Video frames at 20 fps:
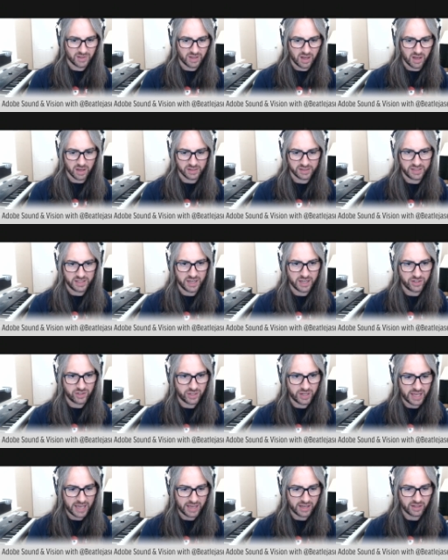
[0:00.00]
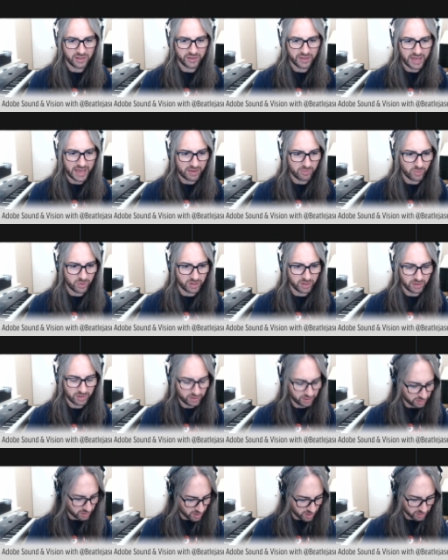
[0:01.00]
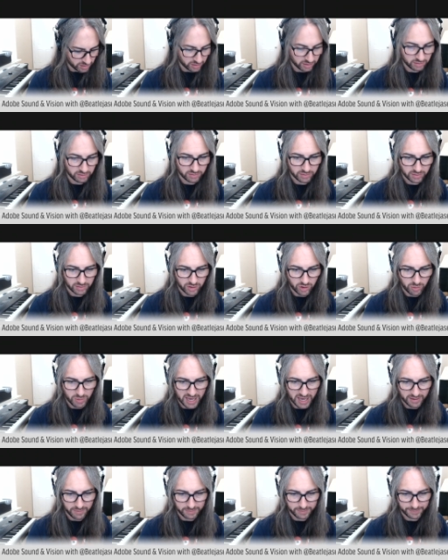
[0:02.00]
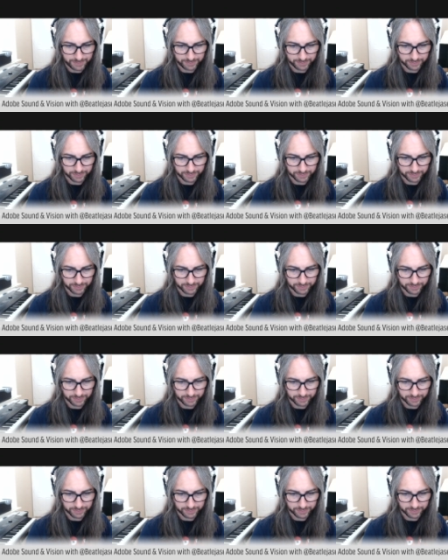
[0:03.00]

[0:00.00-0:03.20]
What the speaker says: Oh, see, I should have held that one a little longer. Too bad.